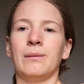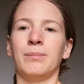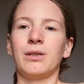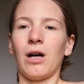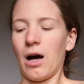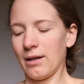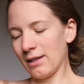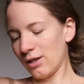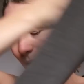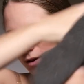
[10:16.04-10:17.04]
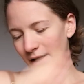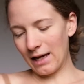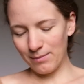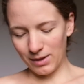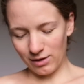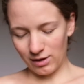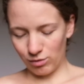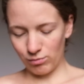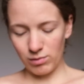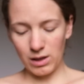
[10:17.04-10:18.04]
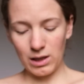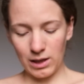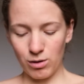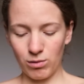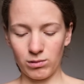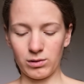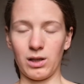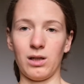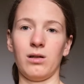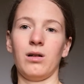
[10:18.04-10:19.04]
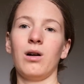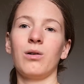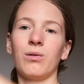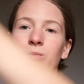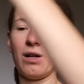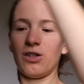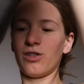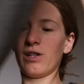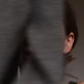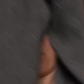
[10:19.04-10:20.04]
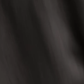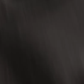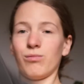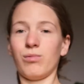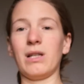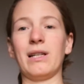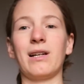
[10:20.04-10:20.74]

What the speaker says: put on this sweater again because it's really cold here. Winter is really